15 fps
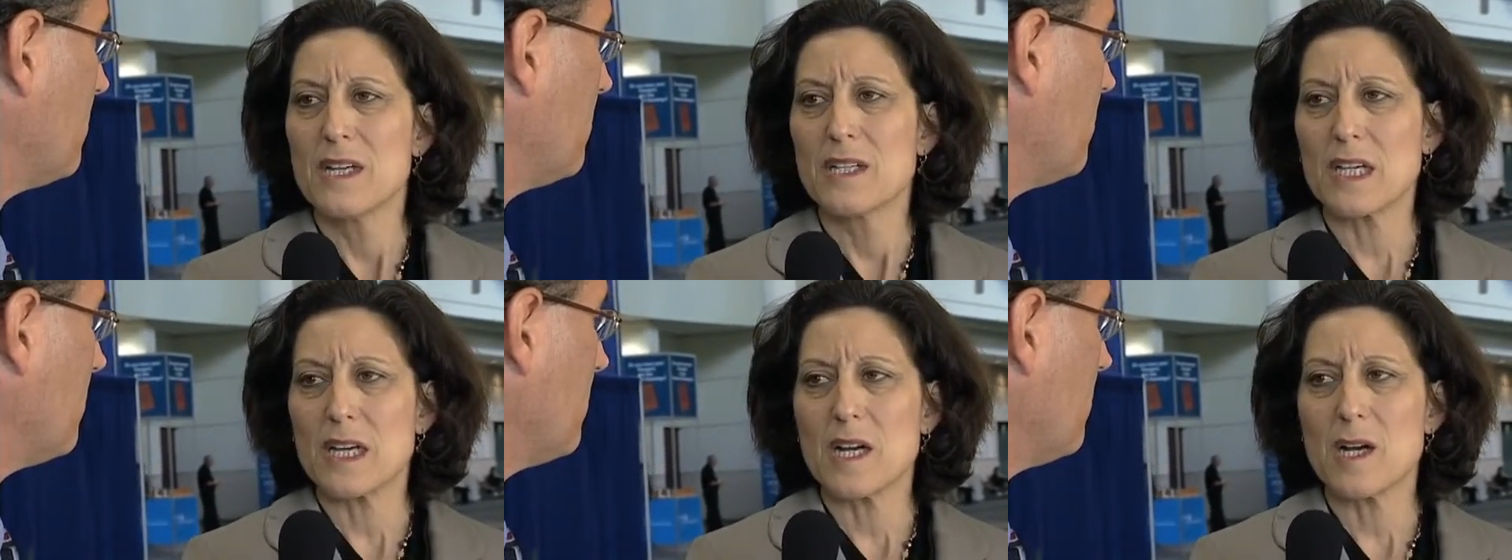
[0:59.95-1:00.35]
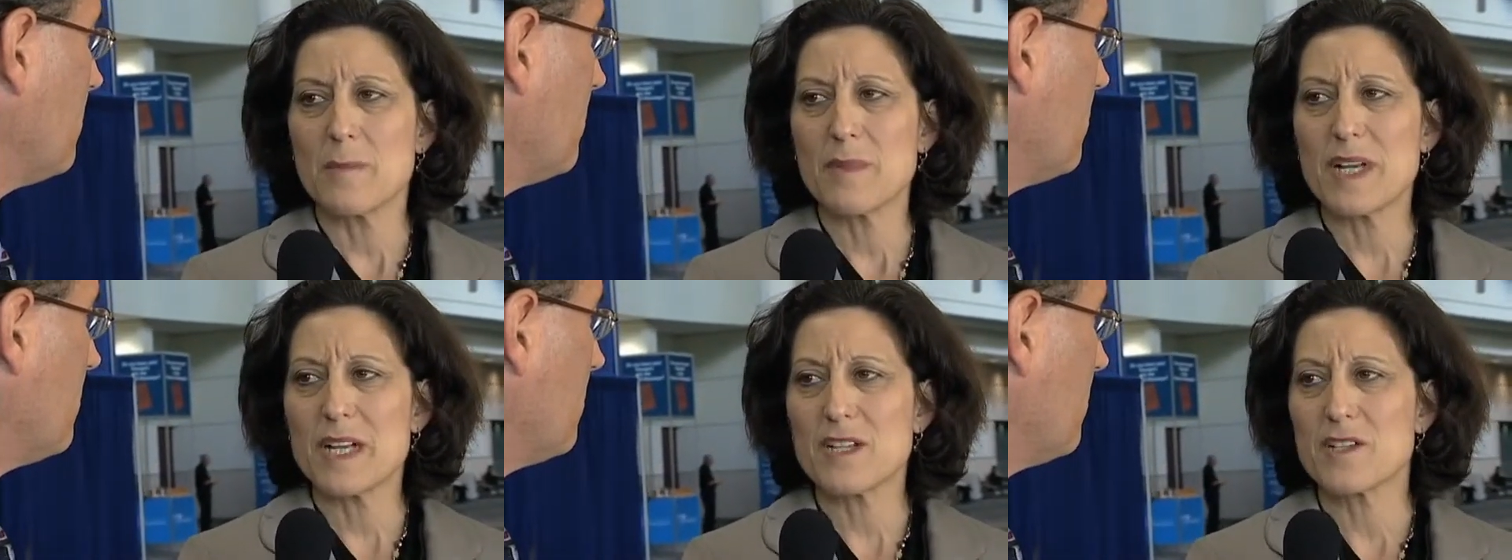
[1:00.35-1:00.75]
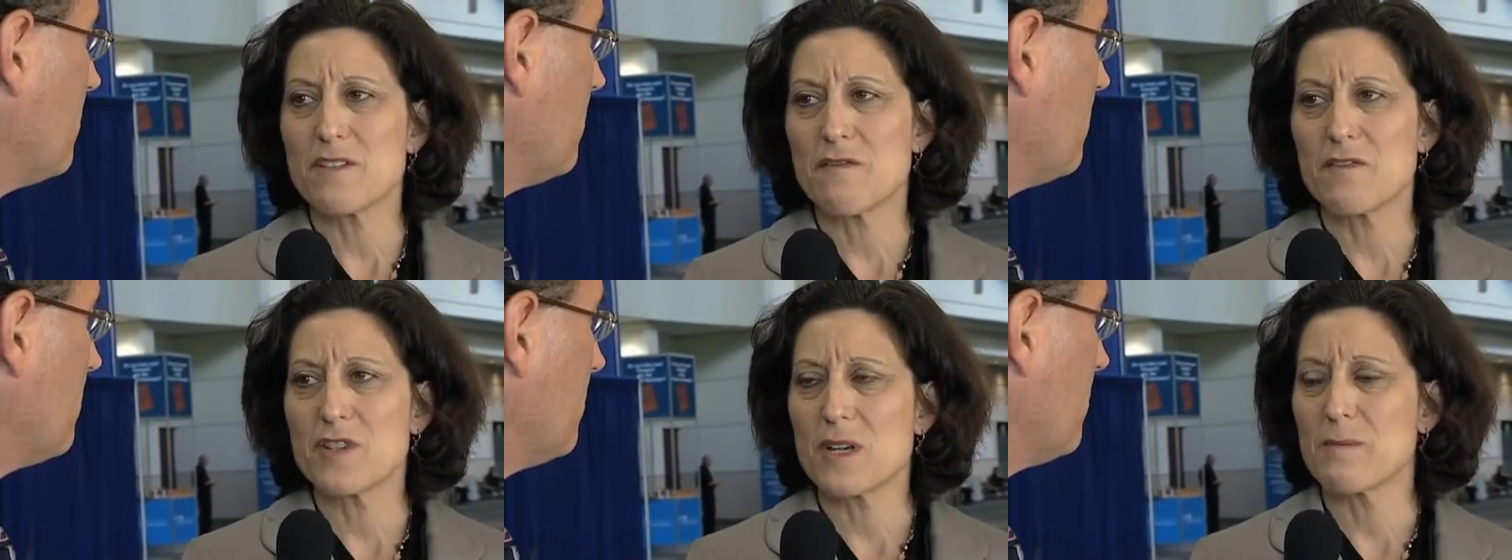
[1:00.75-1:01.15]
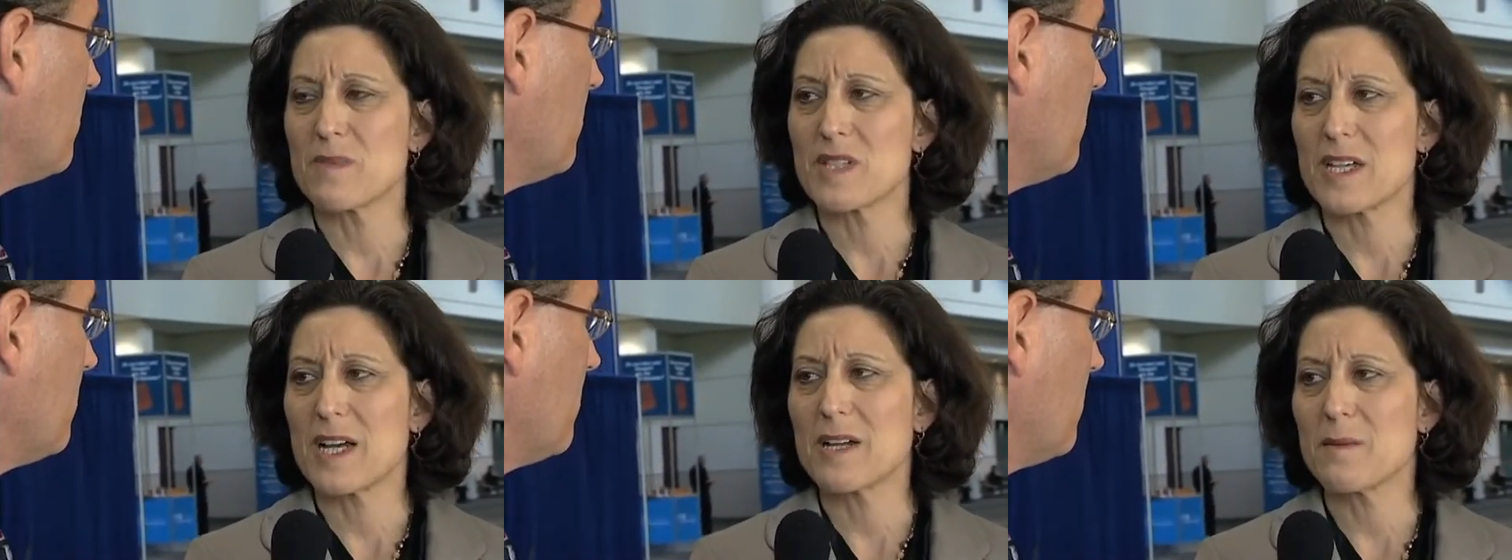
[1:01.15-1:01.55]
the combination of
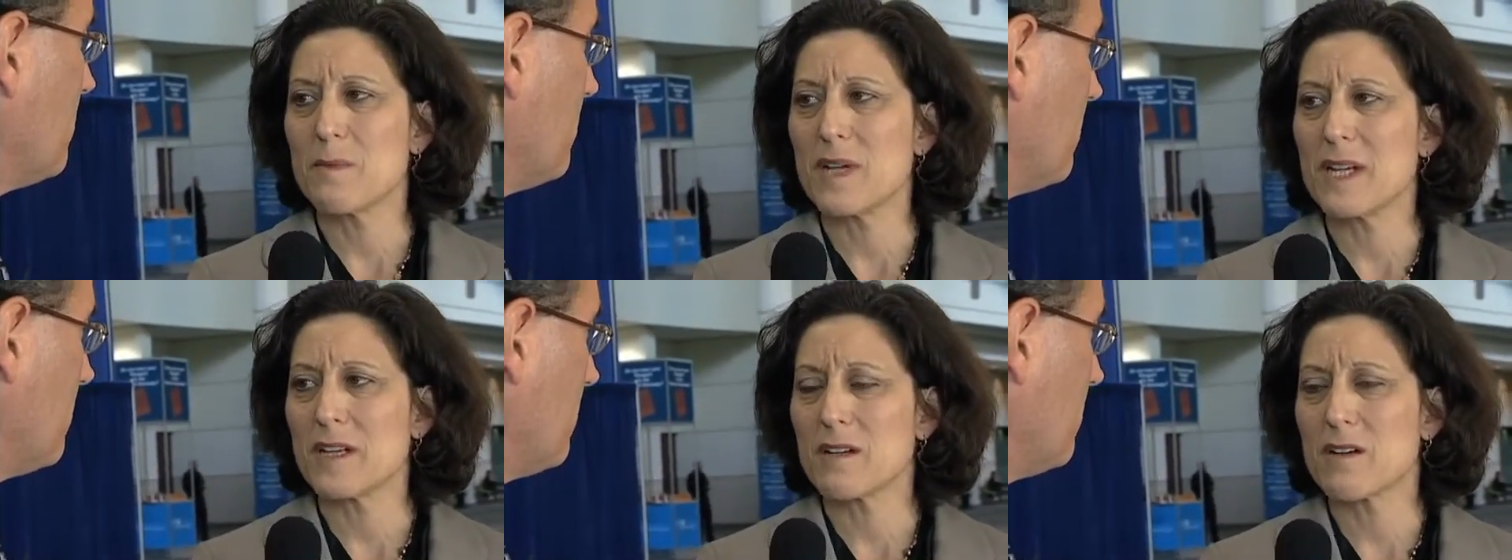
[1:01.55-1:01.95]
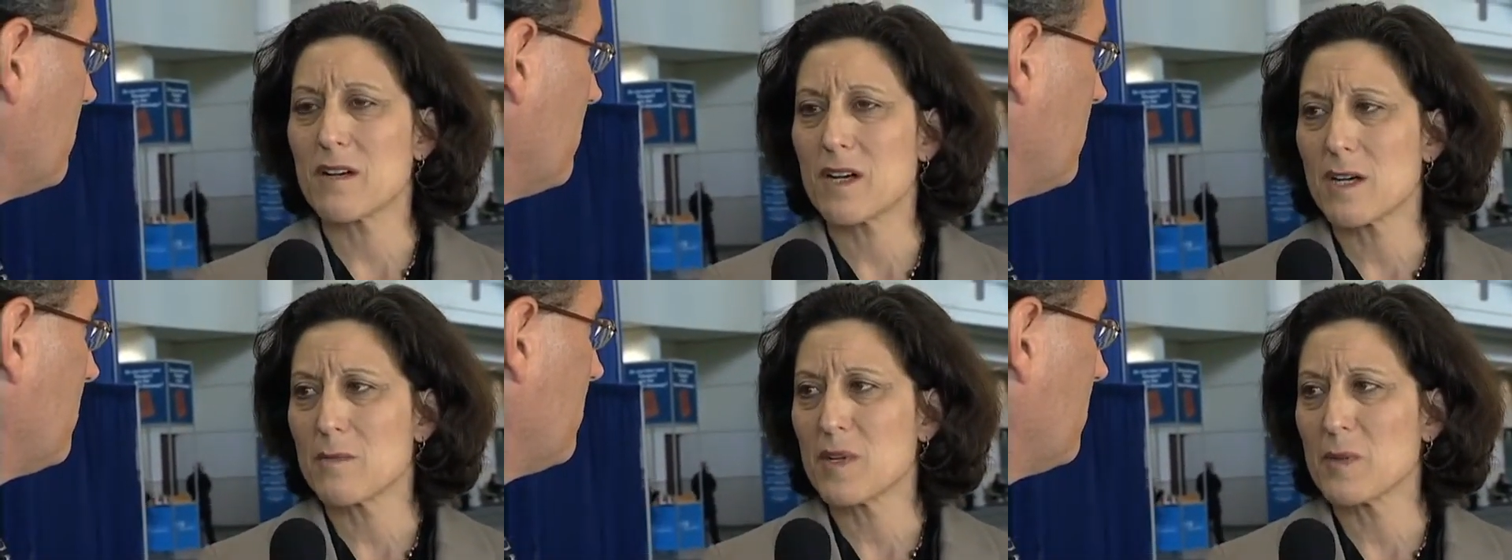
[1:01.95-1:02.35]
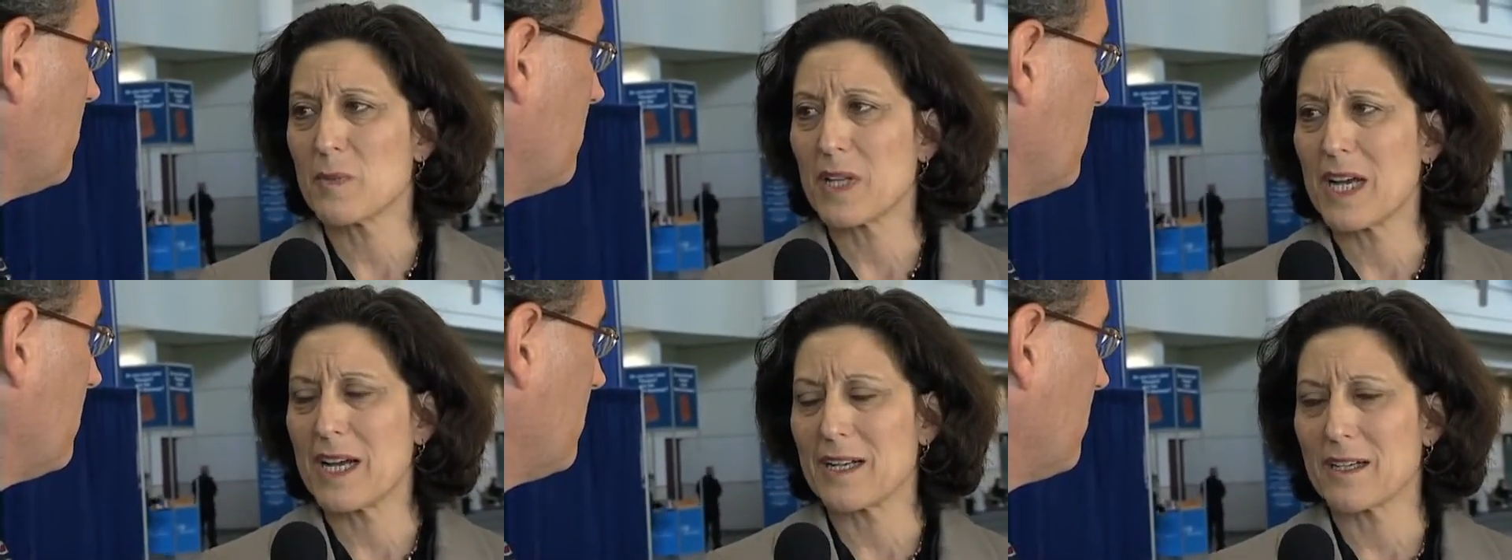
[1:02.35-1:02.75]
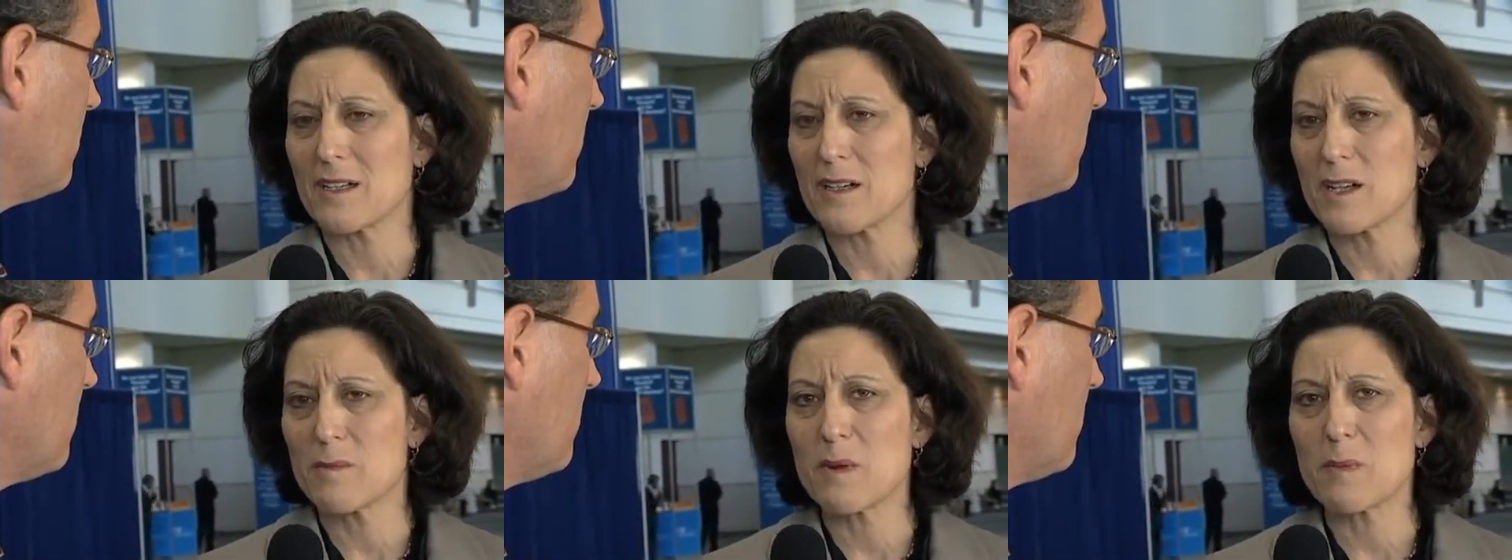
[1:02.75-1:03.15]
gemcitabine and carboplatin,
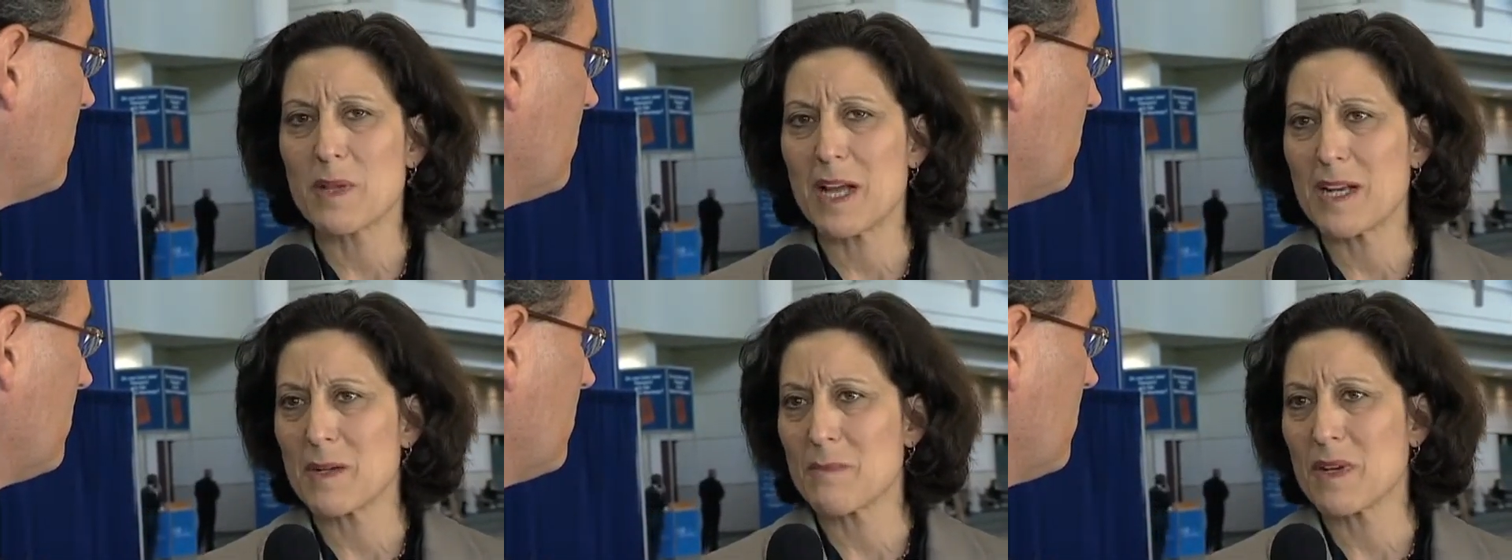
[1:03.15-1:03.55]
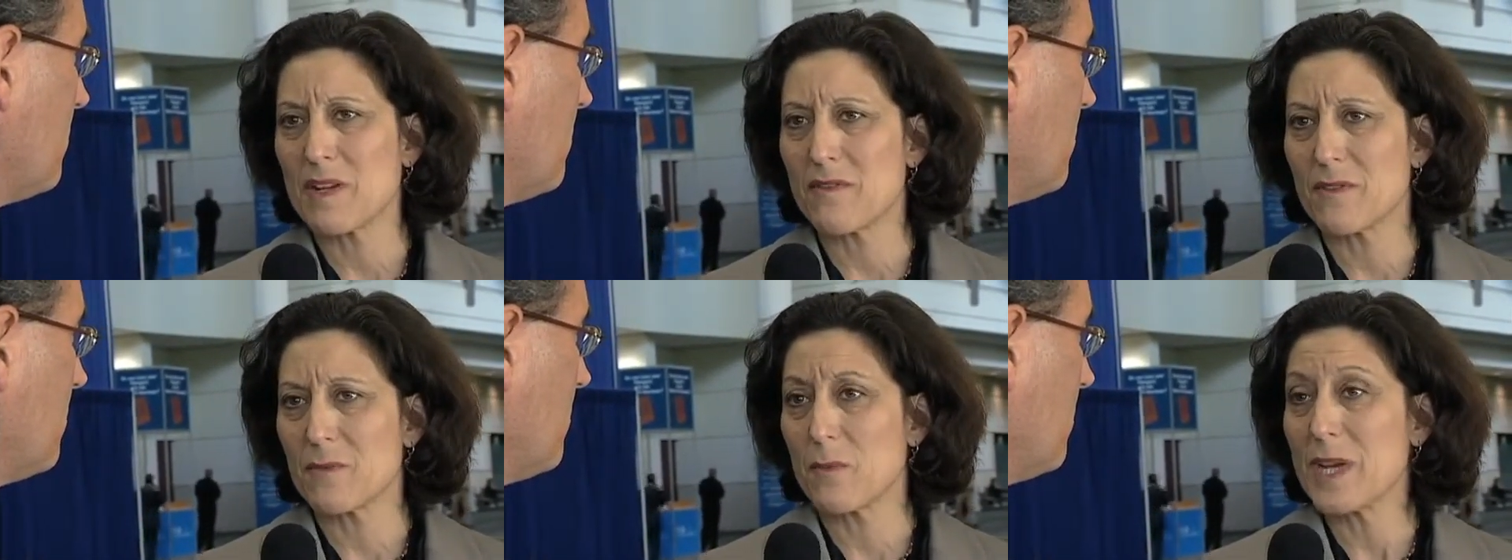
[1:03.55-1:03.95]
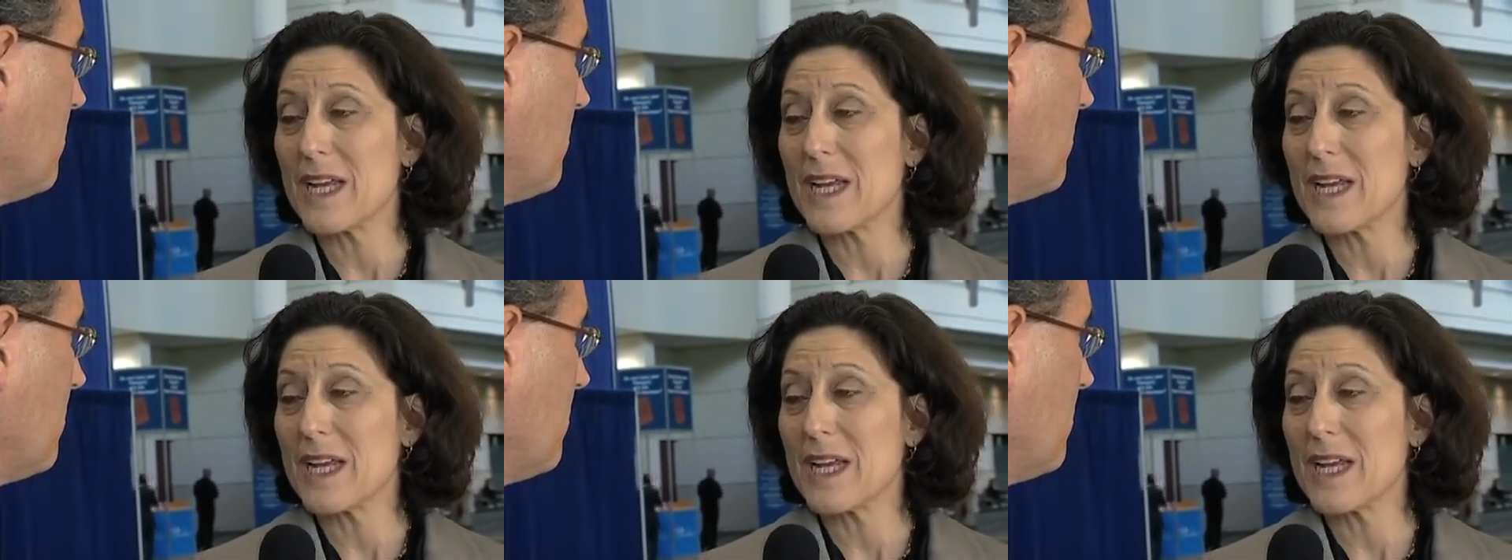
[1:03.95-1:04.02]
carboplatin given